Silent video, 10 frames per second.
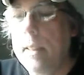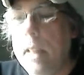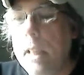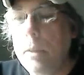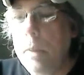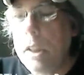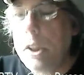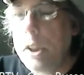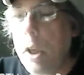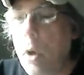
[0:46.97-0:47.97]
just want to
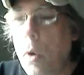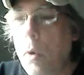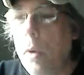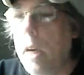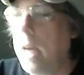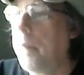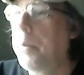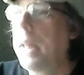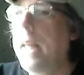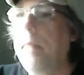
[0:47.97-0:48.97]
show
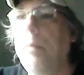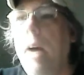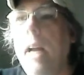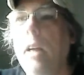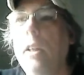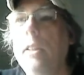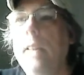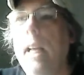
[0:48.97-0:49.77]
Blake Myers